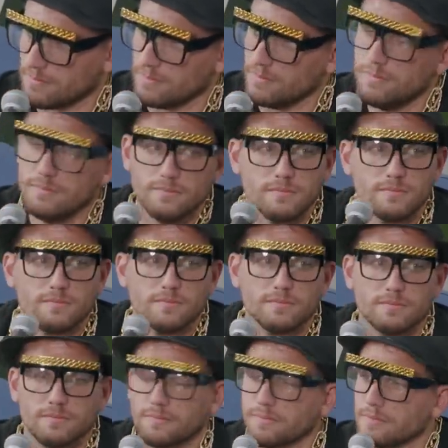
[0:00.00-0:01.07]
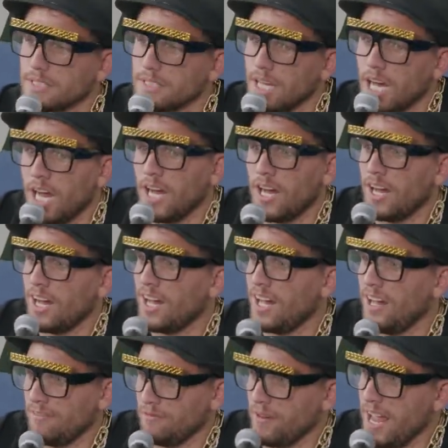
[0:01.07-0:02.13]
freaked out because like
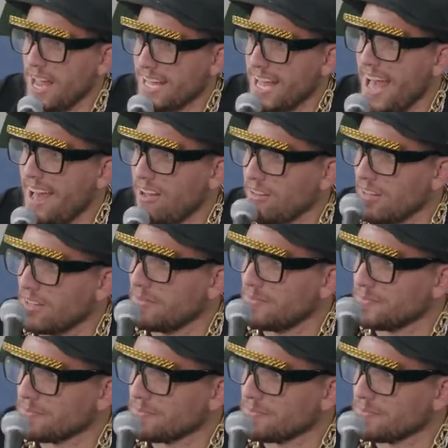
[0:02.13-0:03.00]
uh, the kid freaked out.